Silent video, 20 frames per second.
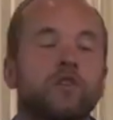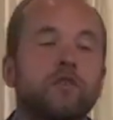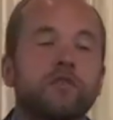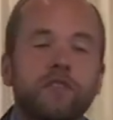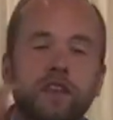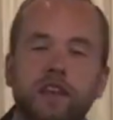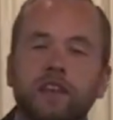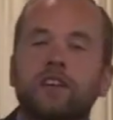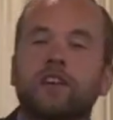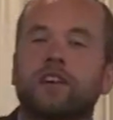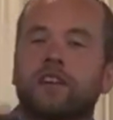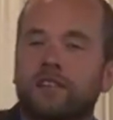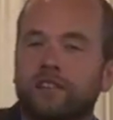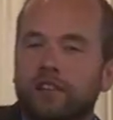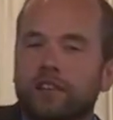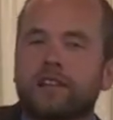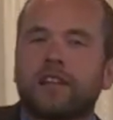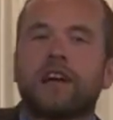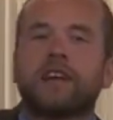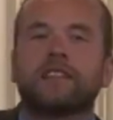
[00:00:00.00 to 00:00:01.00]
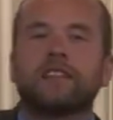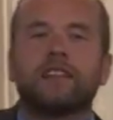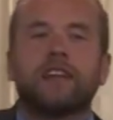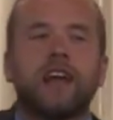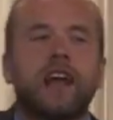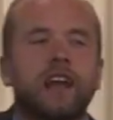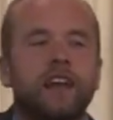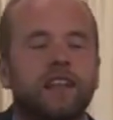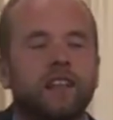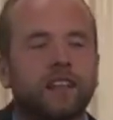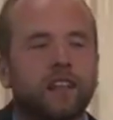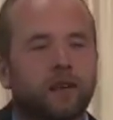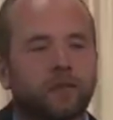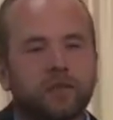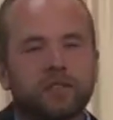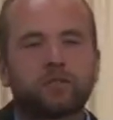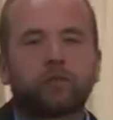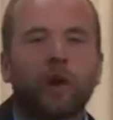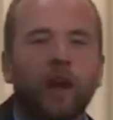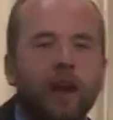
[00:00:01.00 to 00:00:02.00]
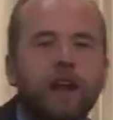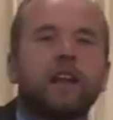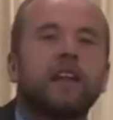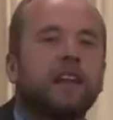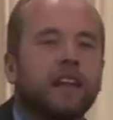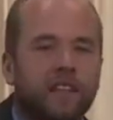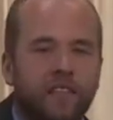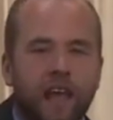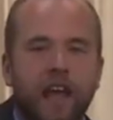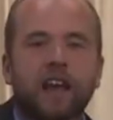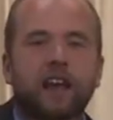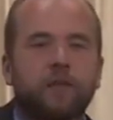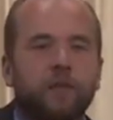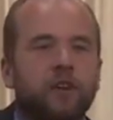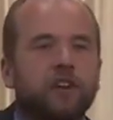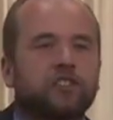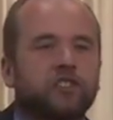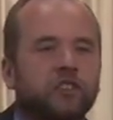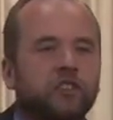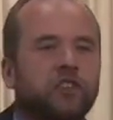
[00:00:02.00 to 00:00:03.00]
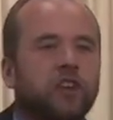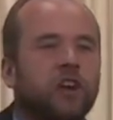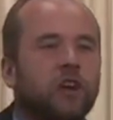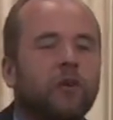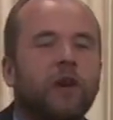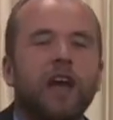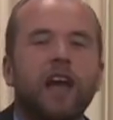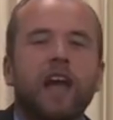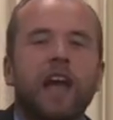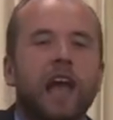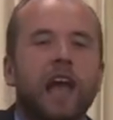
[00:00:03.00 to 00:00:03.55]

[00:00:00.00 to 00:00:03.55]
You think you're going to look like the lady that was wearing it in that commercial too.